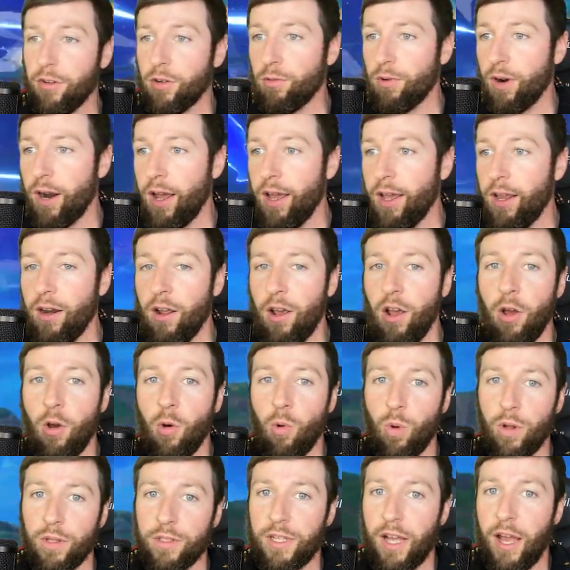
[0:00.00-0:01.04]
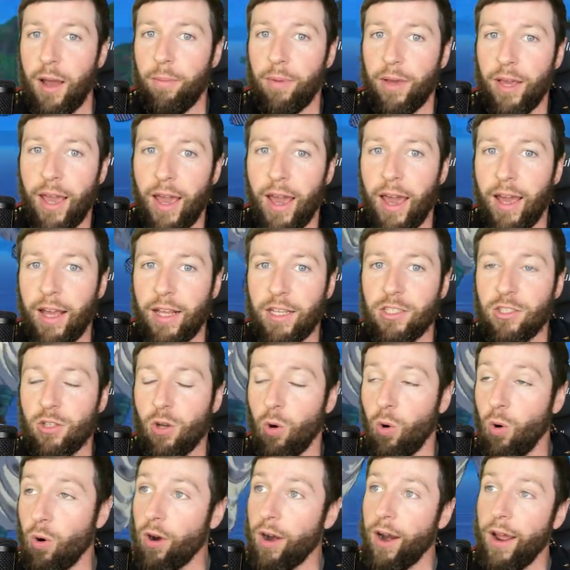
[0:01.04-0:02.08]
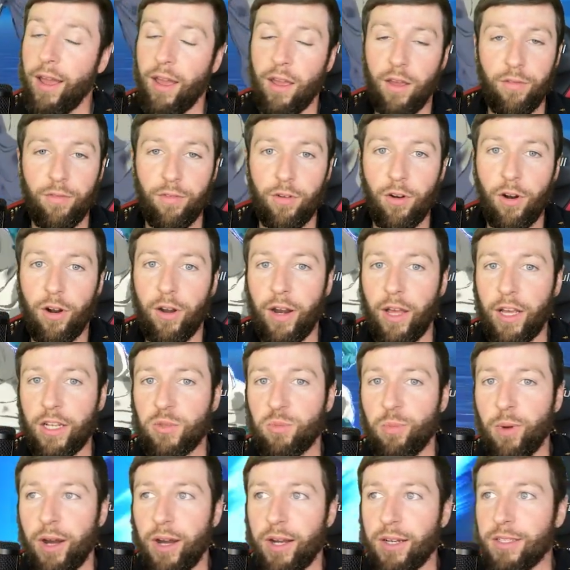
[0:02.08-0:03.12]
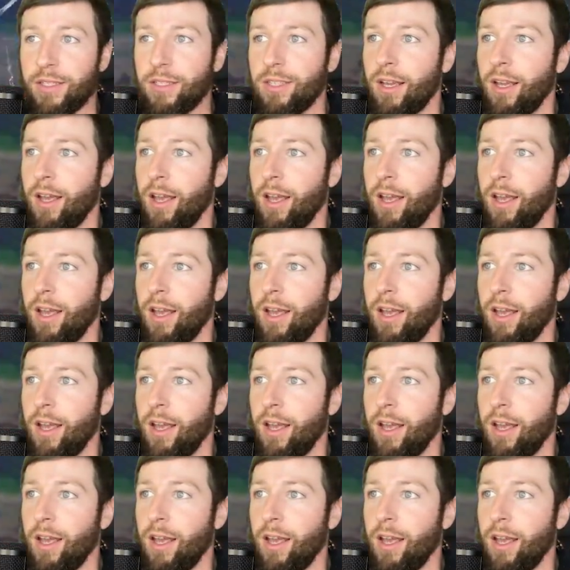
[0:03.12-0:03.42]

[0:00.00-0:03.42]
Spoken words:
right while tapping X or A if you're on Xbox.